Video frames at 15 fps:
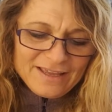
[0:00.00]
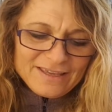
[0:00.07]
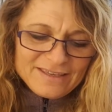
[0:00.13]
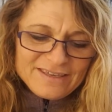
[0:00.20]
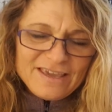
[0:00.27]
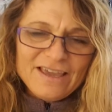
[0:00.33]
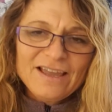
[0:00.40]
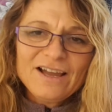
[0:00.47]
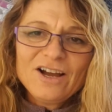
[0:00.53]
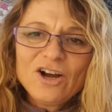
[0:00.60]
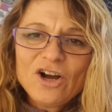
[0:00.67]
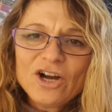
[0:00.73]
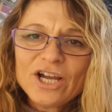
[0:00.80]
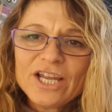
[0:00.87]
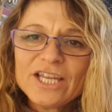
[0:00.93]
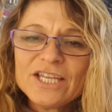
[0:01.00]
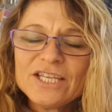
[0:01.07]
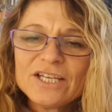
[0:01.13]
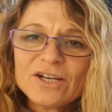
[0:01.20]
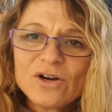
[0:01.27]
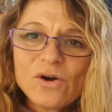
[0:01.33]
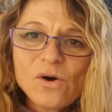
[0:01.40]
yeah,
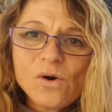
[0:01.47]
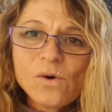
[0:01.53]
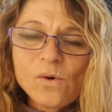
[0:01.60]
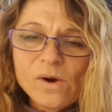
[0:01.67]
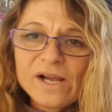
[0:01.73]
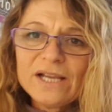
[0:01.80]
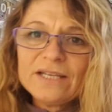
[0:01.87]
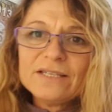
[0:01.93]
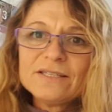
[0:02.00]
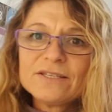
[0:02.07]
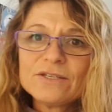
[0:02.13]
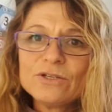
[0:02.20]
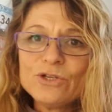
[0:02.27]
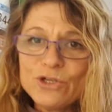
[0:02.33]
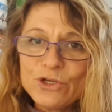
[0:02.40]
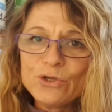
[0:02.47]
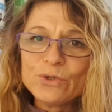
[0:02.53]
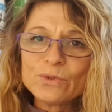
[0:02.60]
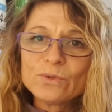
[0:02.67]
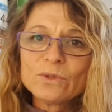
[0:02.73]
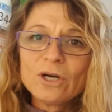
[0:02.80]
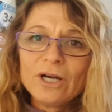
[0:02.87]
I always
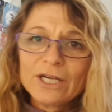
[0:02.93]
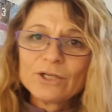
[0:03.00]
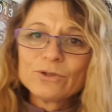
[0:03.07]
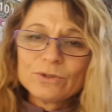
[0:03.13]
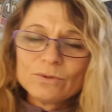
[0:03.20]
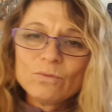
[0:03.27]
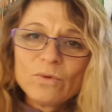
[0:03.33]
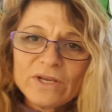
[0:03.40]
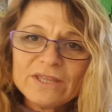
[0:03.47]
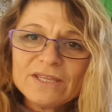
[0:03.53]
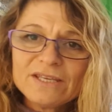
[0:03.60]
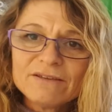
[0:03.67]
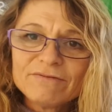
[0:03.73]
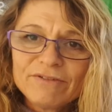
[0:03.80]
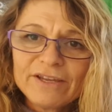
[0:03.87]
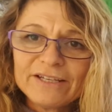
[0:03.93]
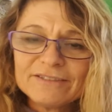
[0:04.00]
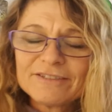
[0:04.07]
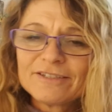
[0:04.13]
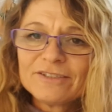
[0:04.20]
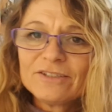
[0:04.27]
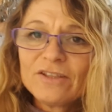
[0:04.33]
knew I could win the
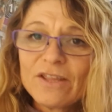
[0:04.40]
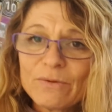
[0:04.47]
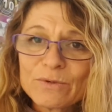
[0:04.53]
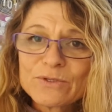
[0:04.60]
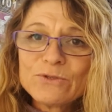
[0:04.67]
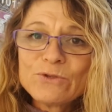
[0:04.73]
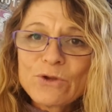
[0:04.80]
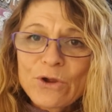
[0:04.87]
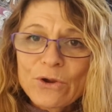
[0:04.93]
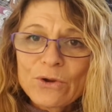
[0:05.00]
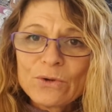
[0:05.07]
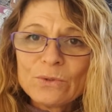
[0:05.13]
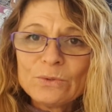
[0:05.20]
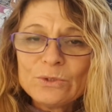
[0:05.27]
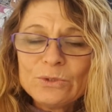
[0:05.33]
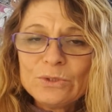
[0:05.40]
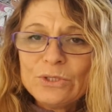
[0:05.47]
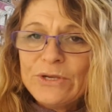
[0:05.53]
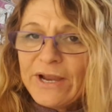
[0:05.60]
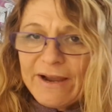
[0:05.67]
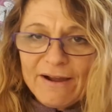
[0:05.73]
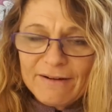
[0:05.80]
event. There was no
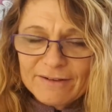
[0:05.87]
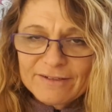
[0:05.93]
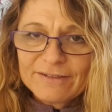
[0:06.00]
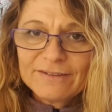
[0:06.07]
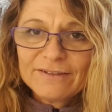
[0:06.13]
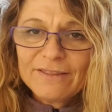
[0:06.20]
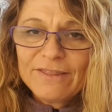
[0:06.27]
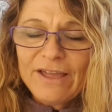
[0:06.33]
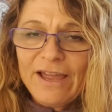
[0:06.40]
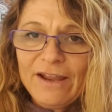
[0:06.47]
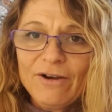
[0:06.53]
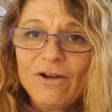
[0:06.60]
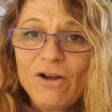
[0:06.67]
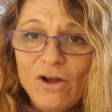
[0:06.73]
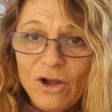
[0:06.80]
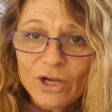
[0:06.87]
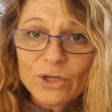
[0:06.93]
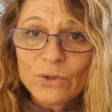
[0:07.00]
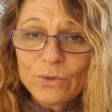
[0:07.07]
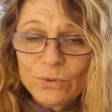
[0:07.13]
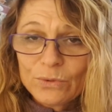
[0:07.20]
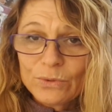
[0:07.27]
doubt that I
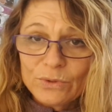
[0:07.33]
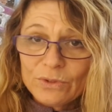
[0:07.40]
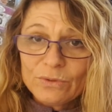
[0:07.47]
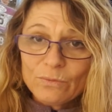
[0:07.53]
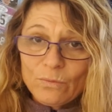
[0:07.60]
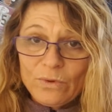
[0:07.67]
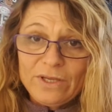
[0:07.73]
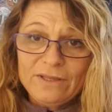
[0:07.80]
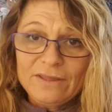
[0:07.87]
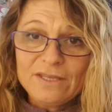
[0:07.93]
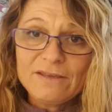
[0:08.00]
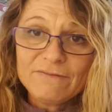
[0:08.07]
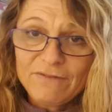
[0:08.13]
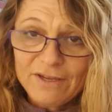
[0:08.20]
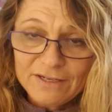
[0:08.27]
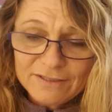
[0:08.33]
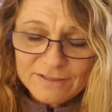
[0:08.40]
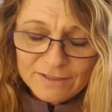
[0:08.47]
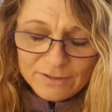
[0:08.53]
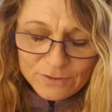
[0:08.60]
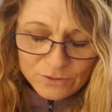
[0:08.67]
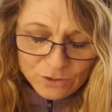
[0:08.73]
couldn't win the event.
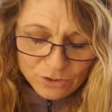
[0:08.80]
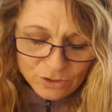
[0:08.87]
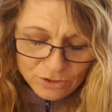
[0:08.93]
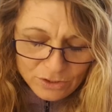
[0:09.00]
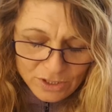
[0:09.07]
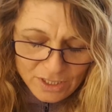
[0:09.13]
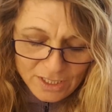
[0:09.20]
So,